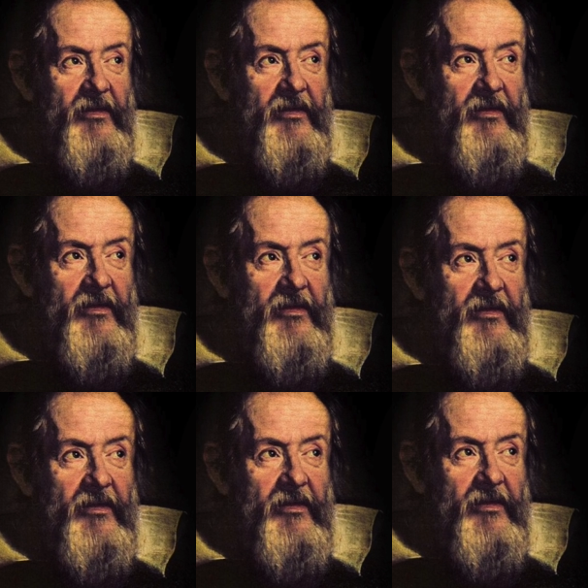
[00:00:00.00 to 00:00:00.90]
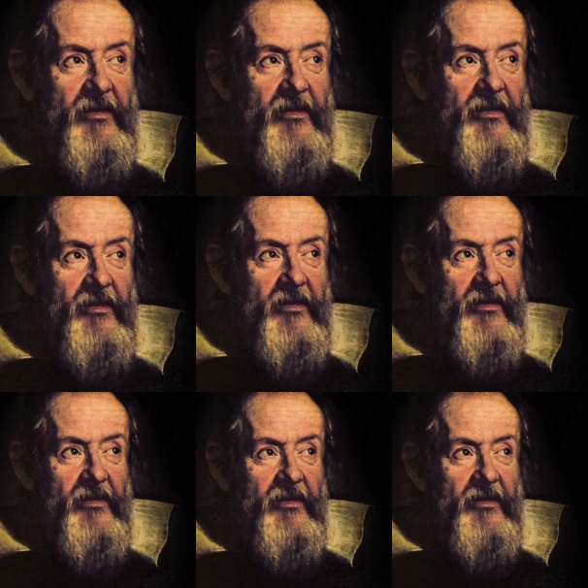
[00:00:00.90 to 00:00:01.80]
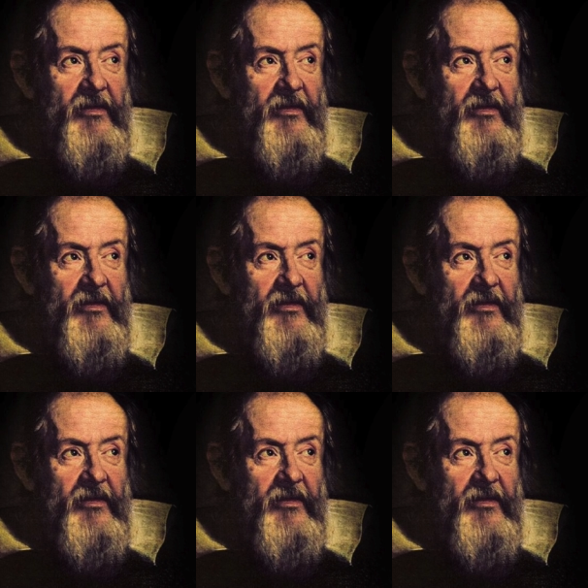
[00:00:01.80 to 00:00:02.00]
(silence)